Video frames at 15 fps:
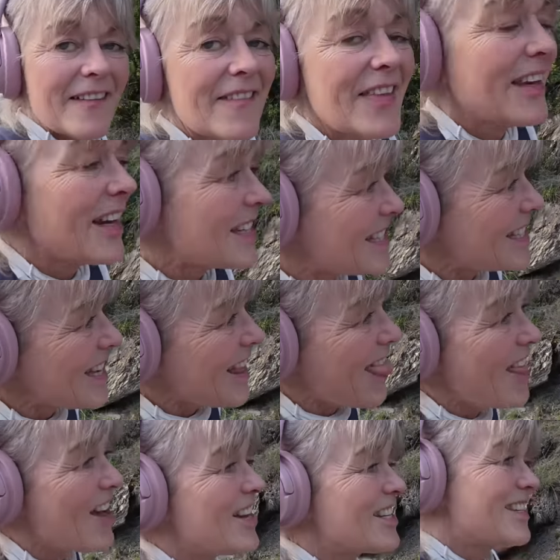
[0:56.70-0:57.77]
than I did at
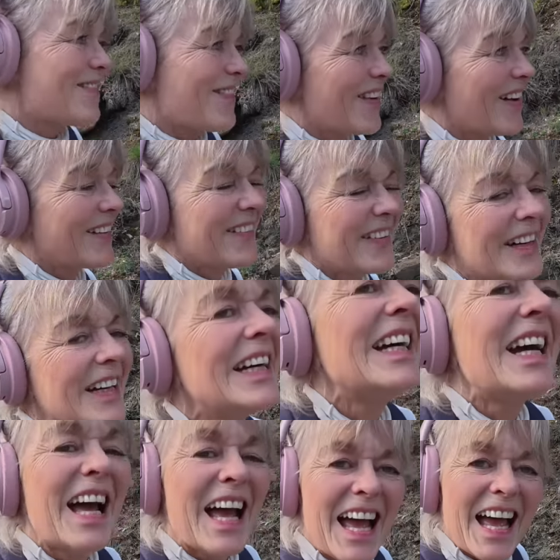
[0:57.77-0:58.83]
35.
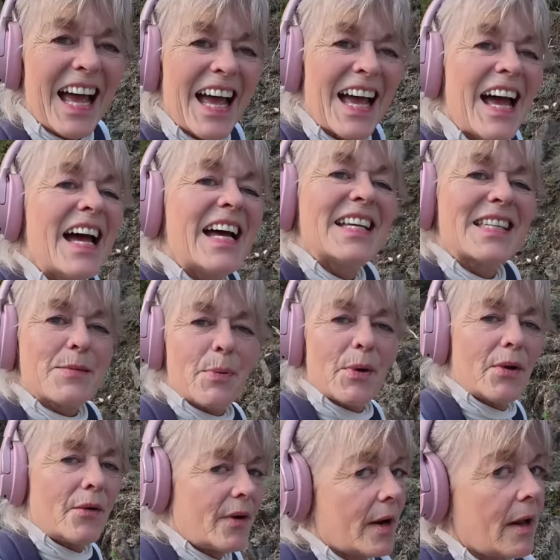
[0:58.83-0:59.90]

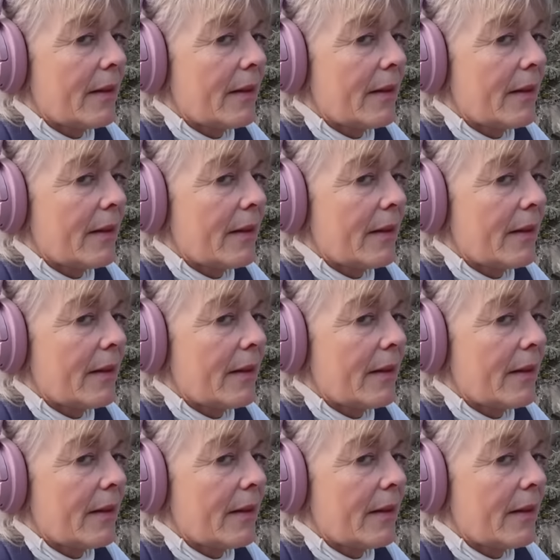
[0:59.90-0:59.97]
Spoiler alert,